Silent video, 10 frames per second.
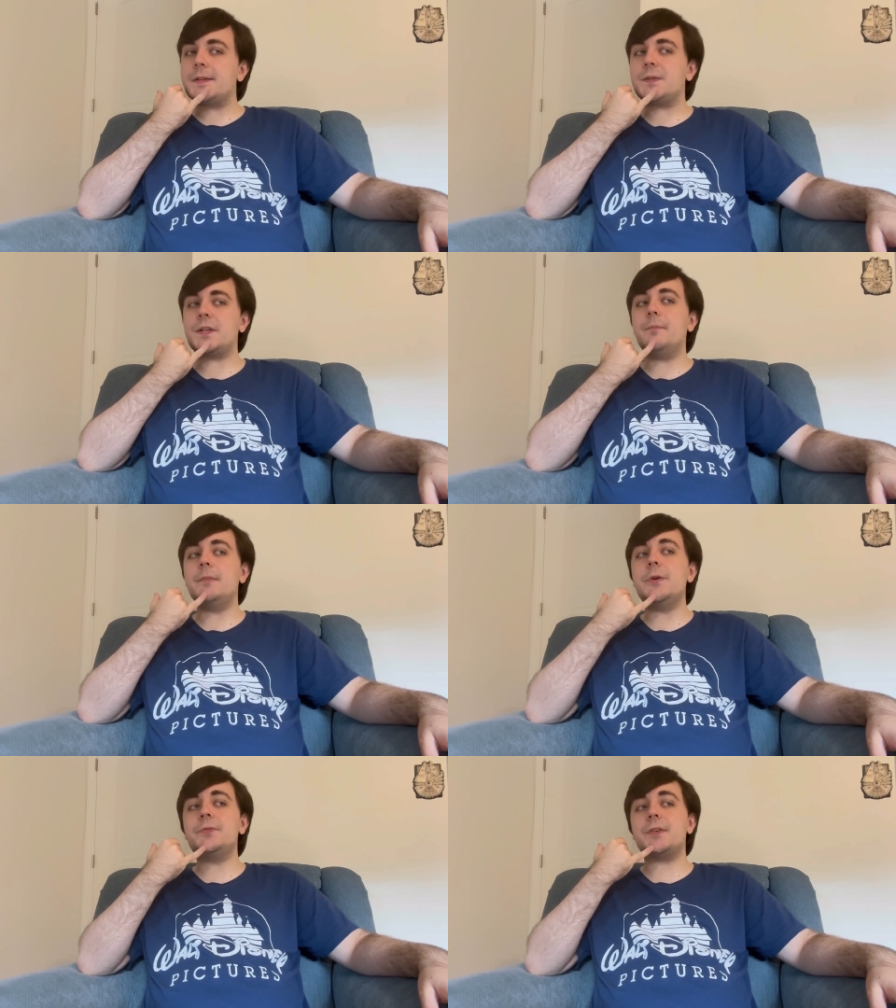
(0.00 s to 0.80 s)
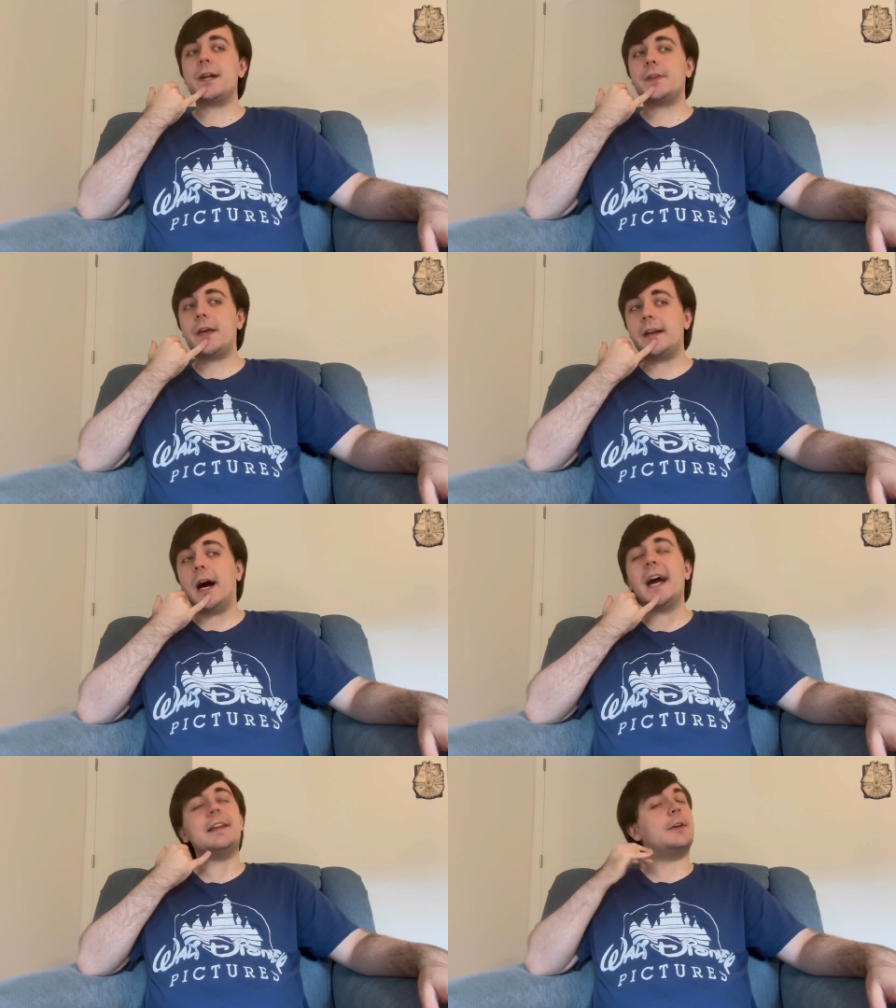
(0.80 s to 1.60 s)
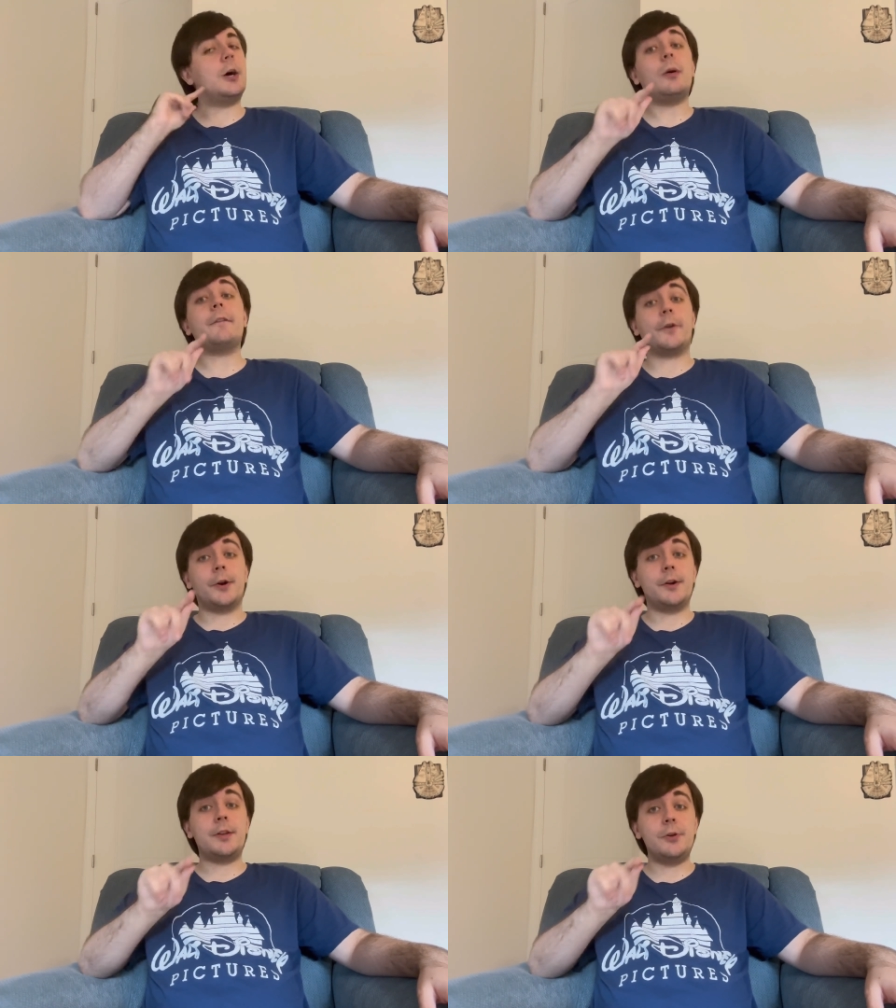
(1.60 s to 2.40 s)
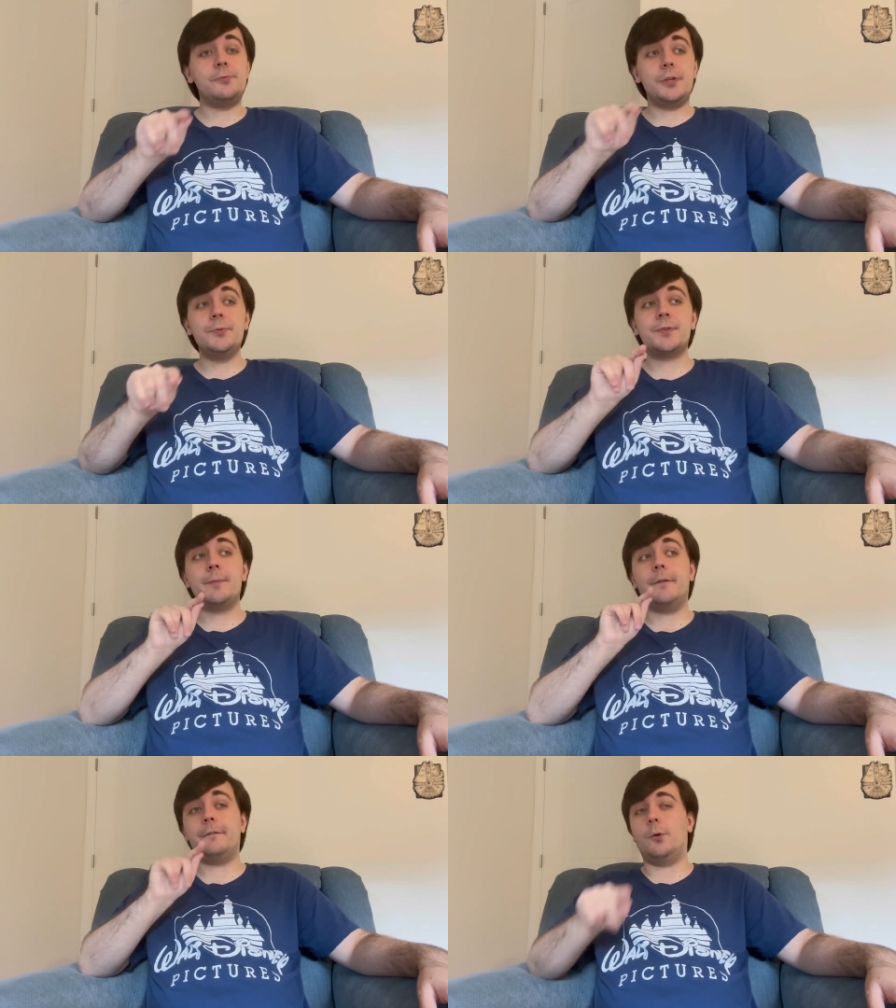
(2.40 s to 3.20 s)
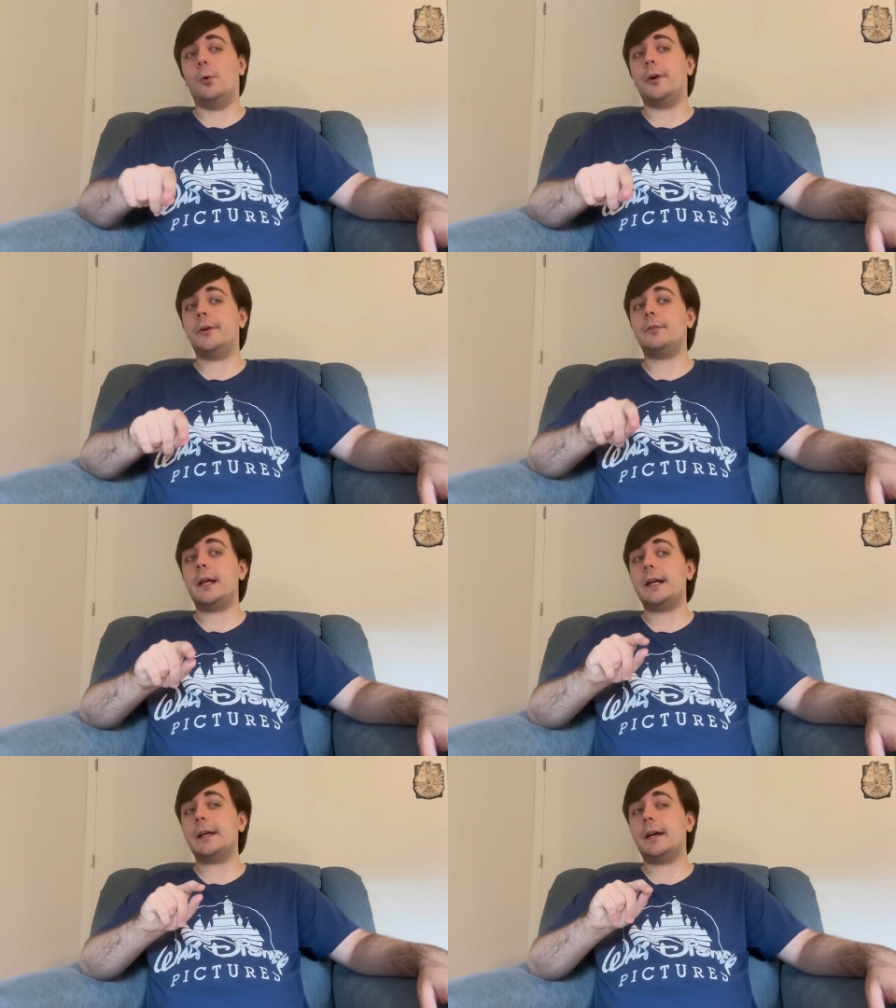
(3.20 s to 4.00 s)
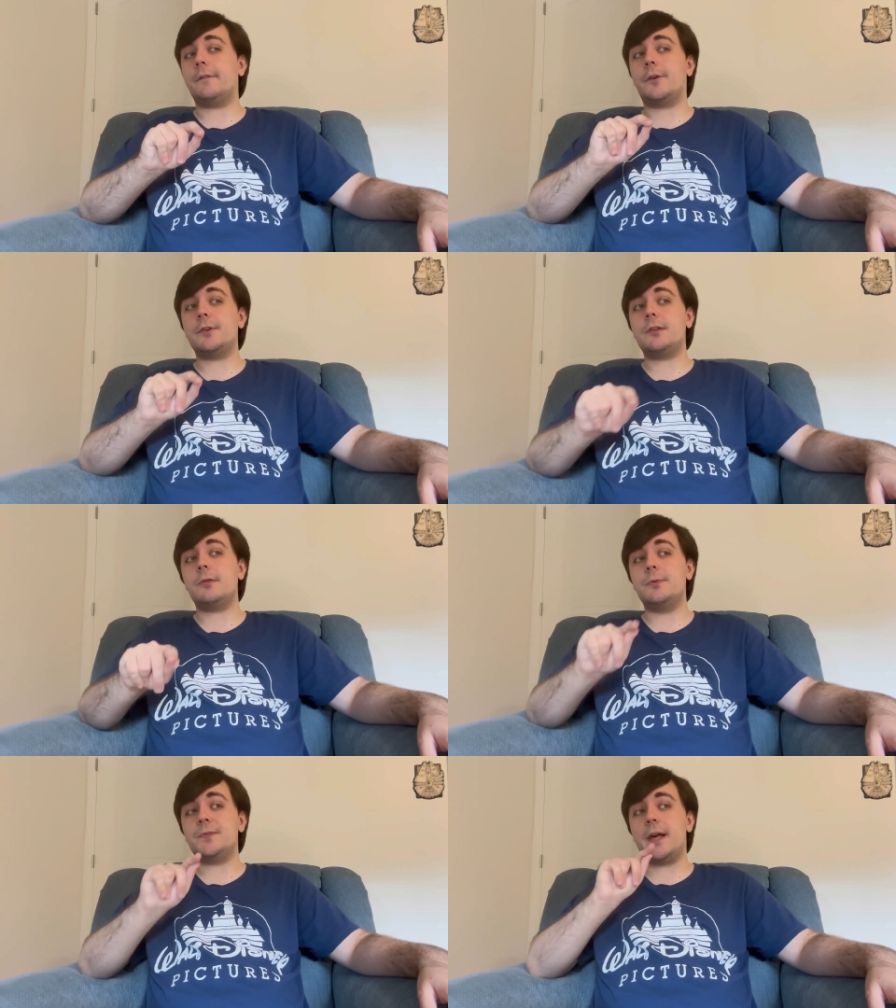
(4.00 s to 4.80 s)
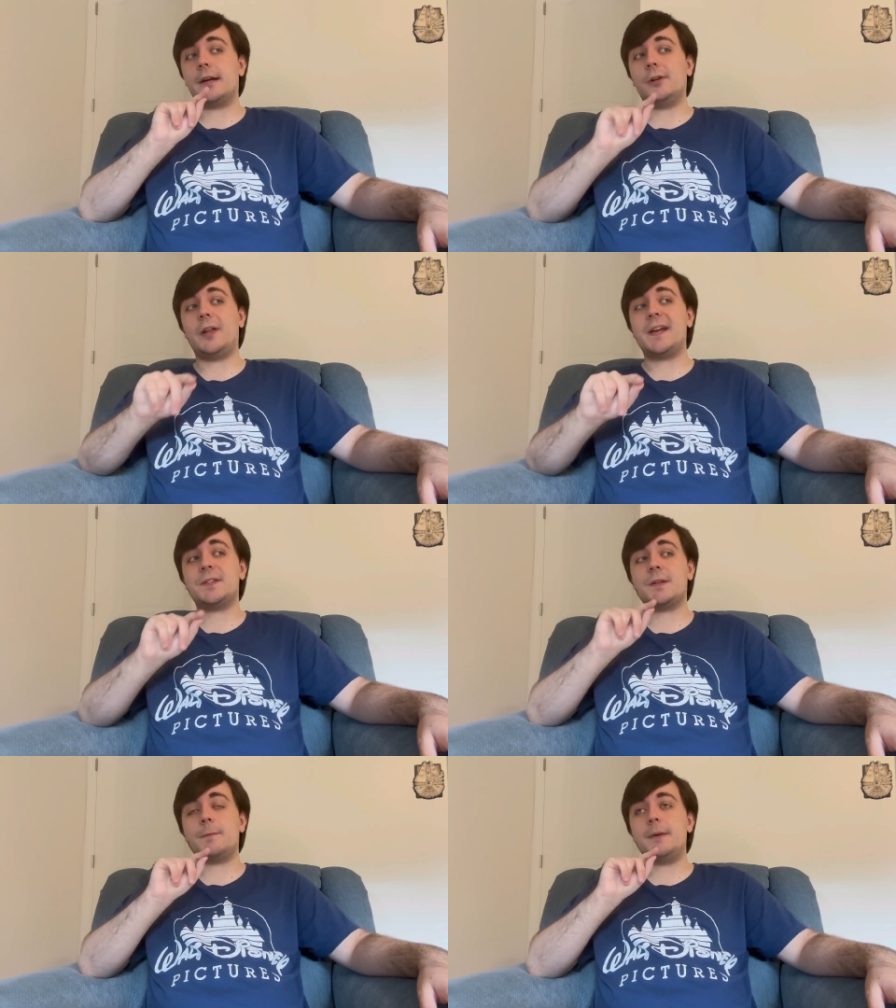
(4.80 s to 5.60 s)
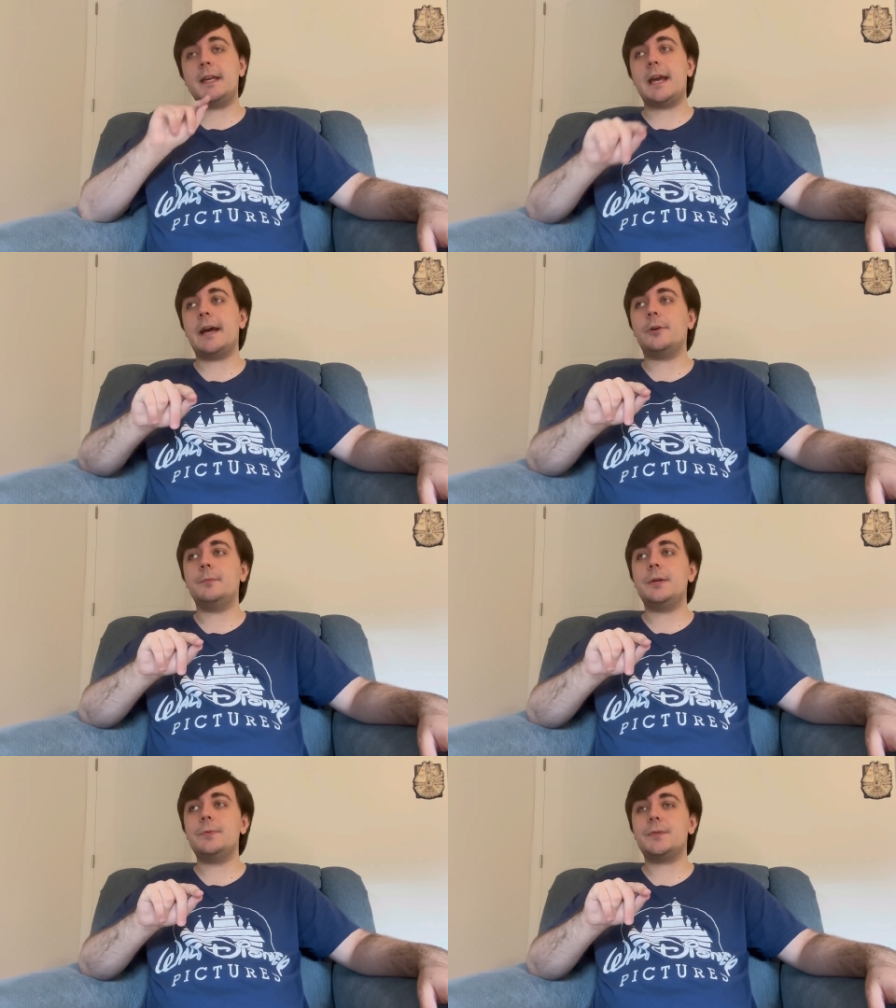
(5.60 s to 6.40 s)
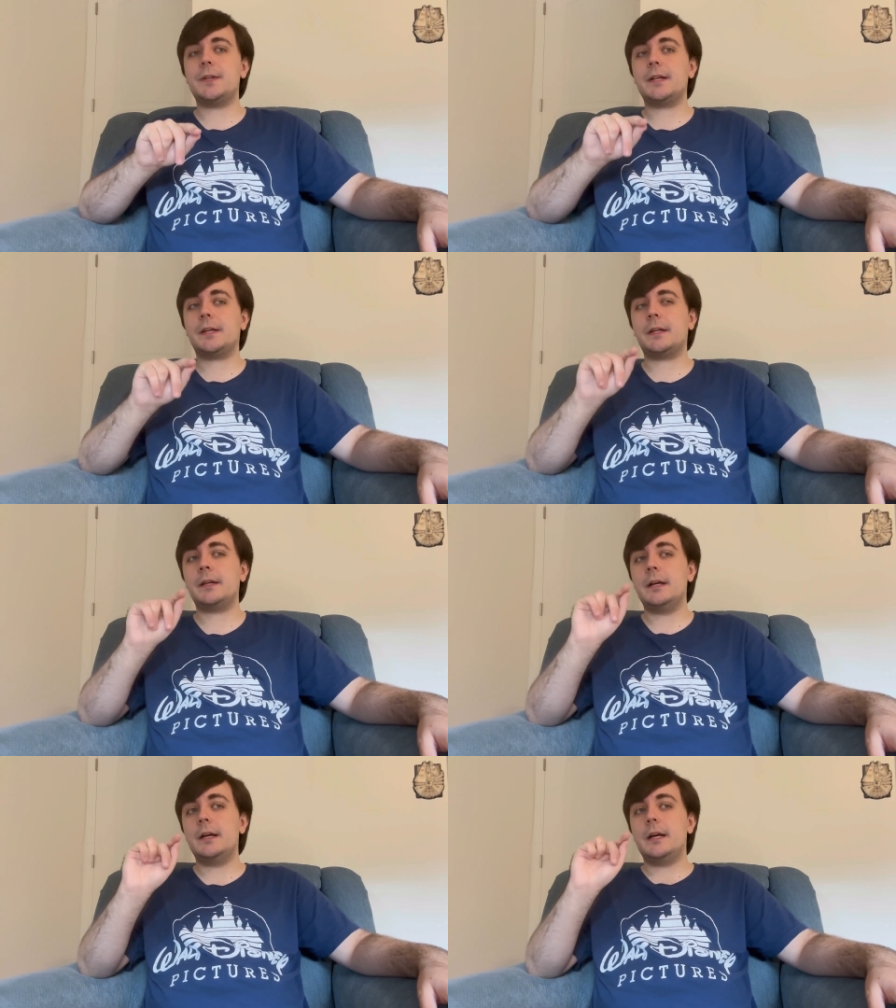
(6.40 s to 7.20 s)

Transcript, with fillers: some music that I know I've heard you used before. Like I've heard you use that classic piano music.